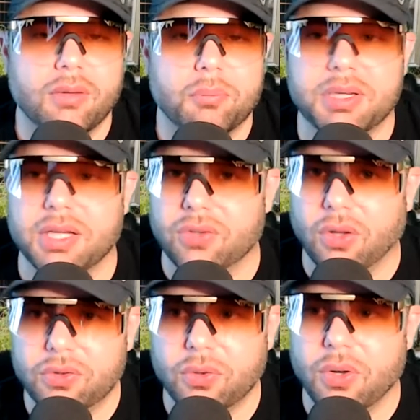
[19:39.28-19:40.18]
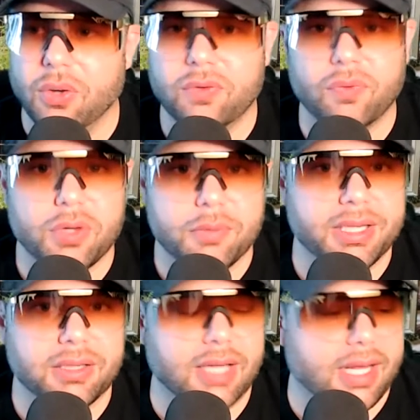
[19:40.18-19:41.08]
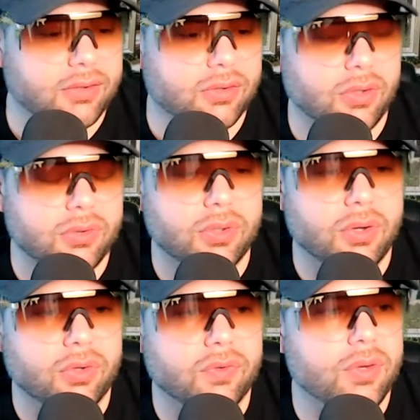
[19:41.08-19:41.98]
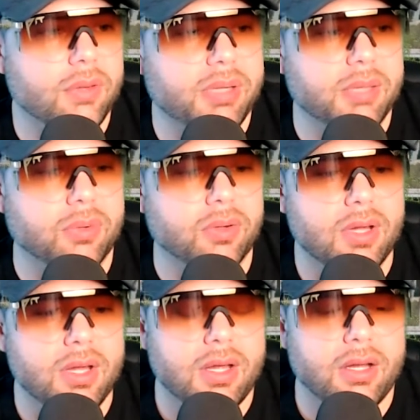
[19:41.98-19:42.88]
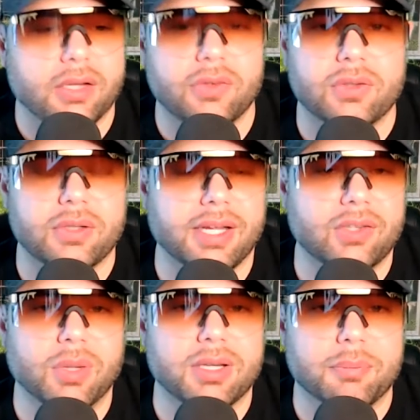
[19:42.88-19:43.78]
but this also goes for the middle class. This also goes for the people, because guess what?